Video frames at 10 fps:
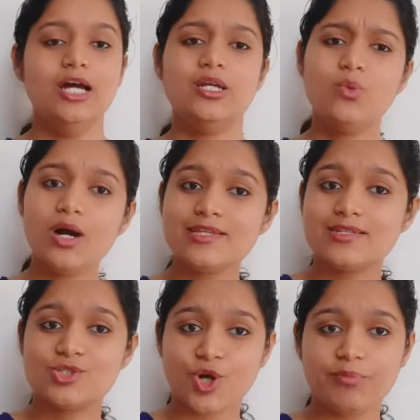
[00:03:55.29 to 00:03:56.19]
Now, what is the
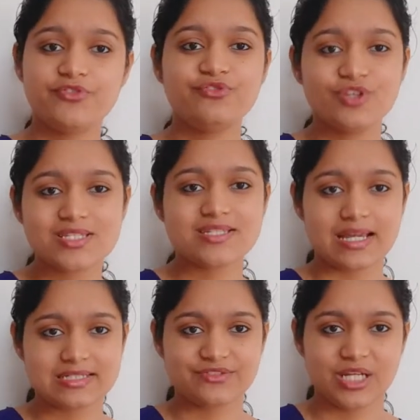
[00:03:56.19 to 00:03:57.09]
job of a full
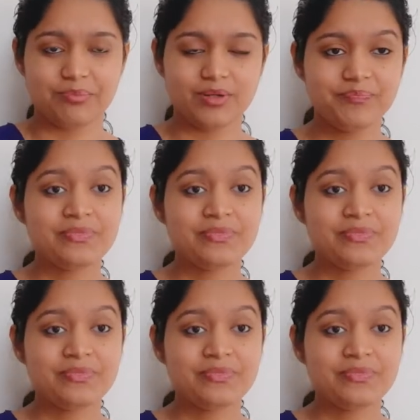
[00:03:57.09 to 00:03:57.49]
stack developer?